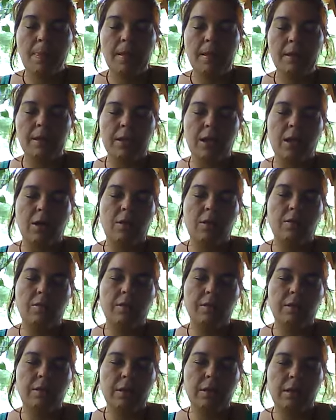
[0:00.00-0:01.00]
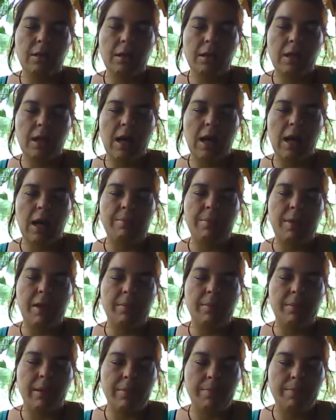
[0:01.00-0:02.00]
So I
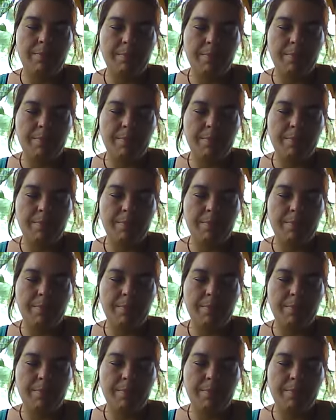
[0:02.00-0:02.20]
may be